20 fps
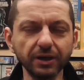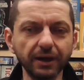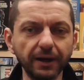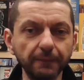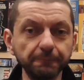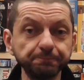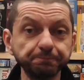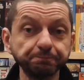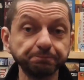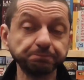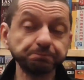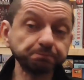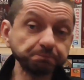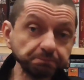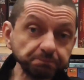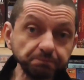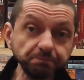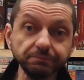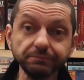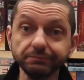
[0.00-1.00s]
Um,
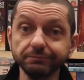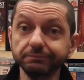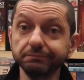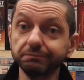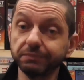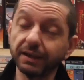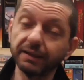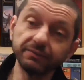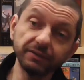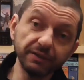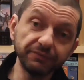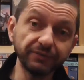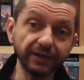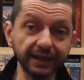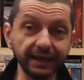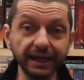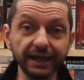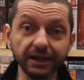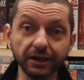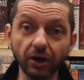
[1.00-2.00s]
but if
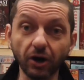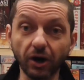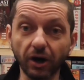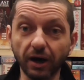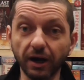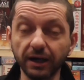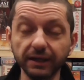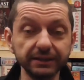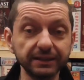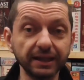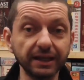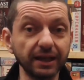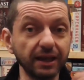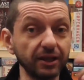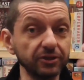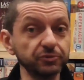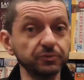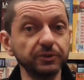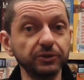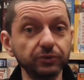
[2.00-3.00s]
I get a card that
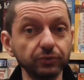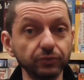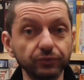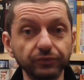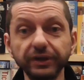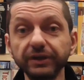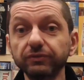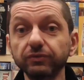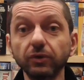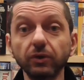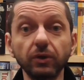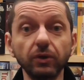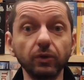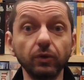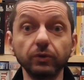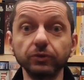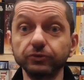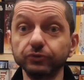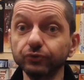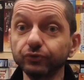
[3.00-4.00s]
allows me to reroll
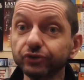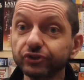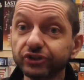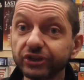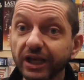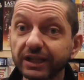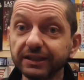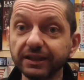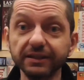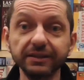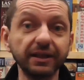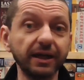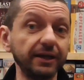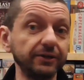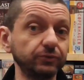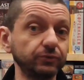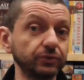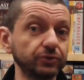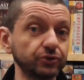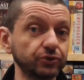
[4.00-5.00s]
or to set a
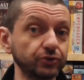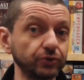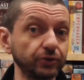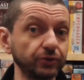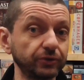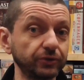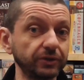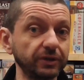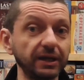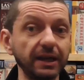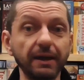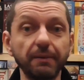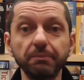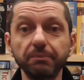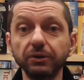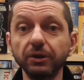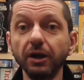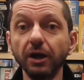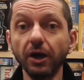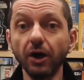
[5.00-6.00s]
die to a certain
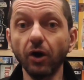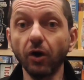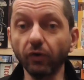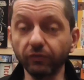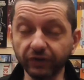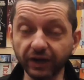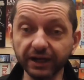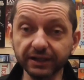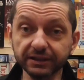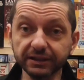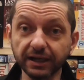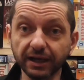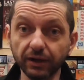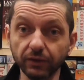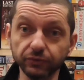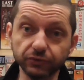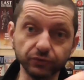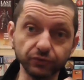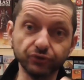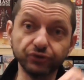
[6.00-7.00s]
number or, other,
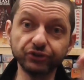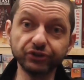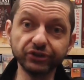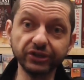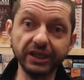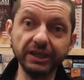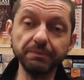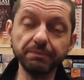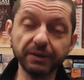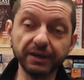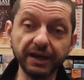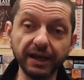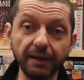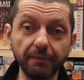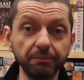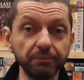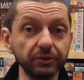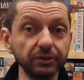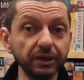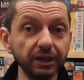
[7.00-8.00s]
or to skip a
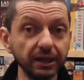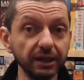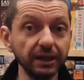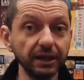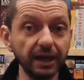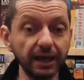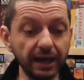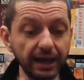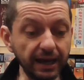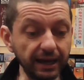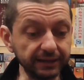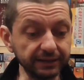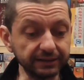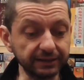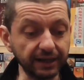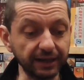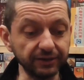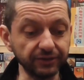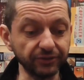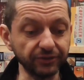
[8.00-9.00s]
number, other
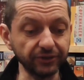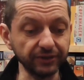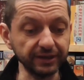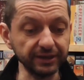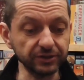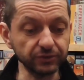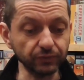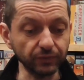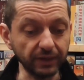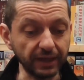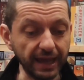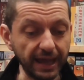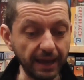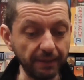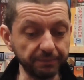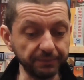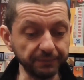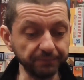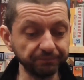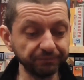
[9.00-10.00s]
kind of things will
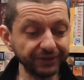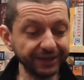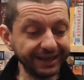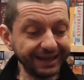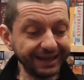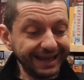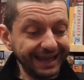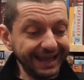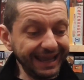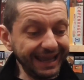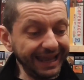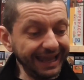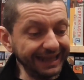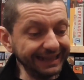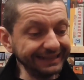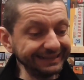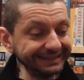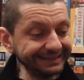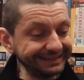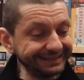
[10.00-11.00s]
happen
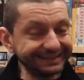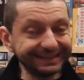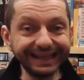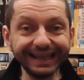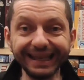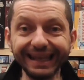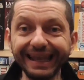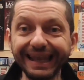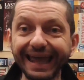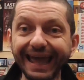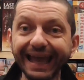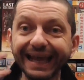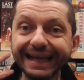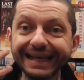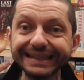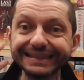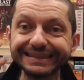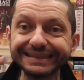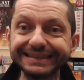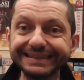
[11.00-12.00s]
and the
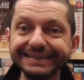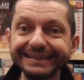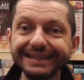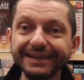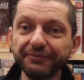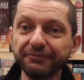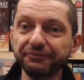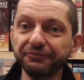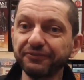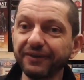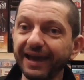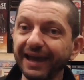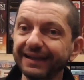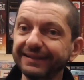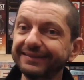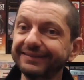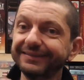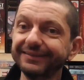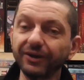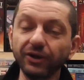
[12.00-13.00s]
legacy
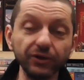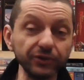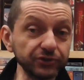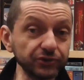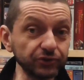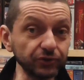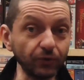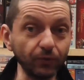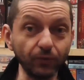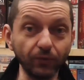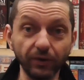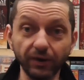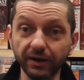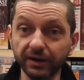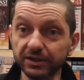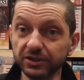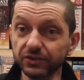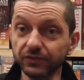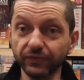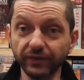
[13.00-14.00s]
effect also
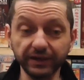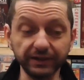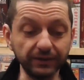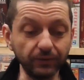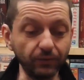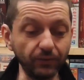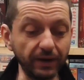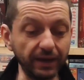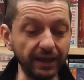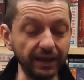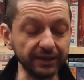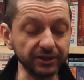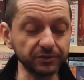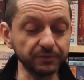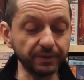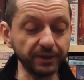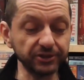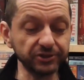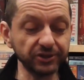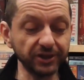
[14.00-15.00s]
works very well
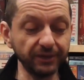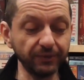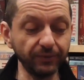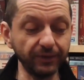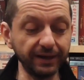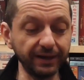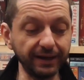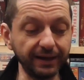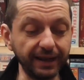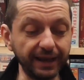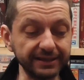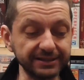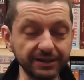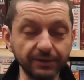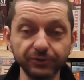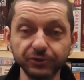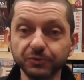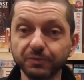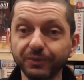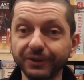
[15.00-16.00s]
especially when as i was